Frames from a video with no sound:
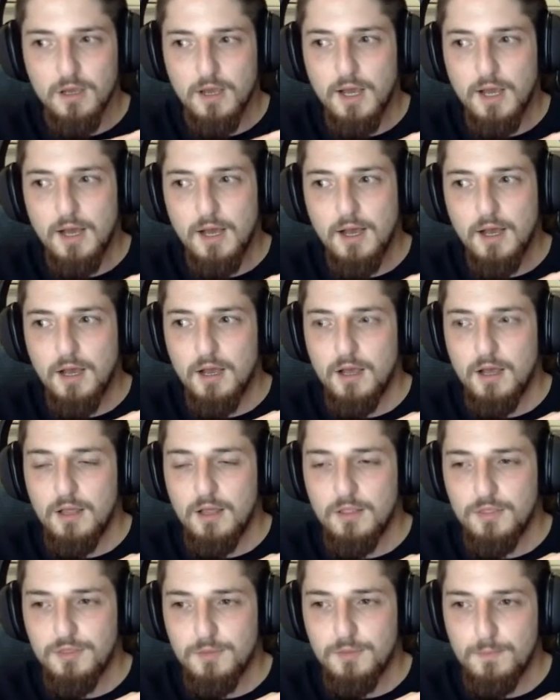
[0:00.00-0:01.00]

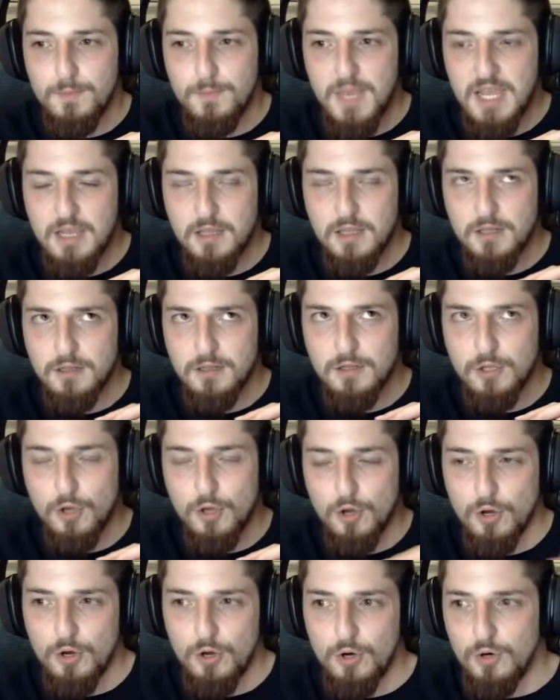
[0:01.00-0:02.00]
the main
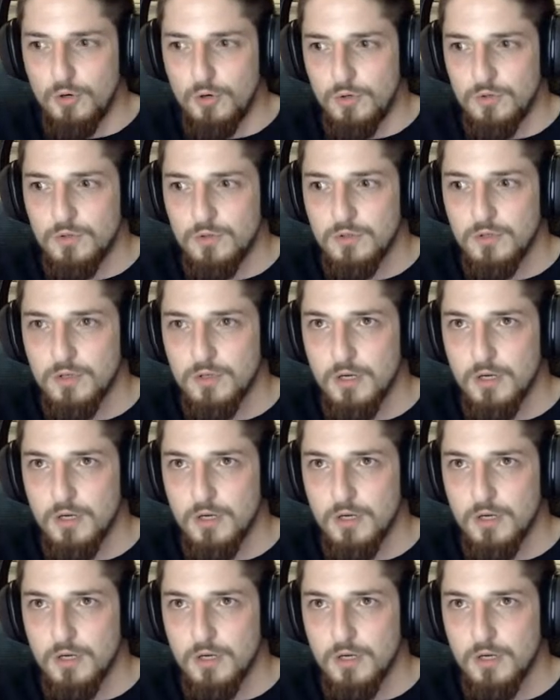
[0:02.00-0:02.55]
girl